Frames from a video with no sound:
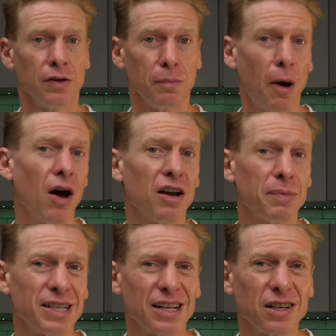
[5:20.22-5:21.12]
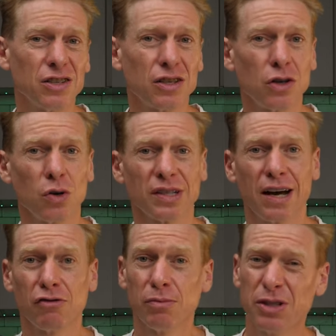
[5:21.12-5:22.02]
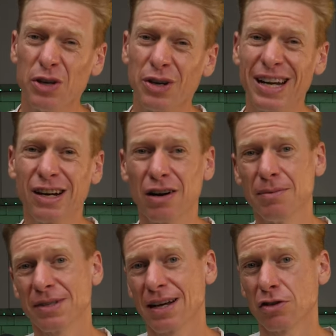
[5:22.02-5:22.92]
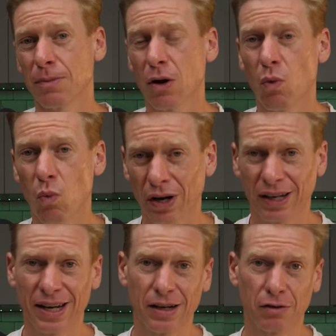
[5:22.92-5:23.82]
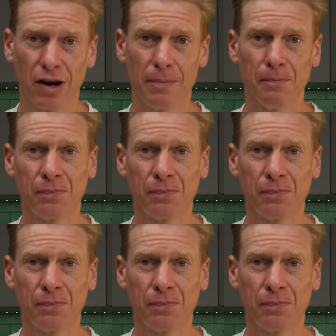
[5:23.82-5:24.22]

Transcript: The pile of potatoes cooked down from two kilograms down to about one kilogram.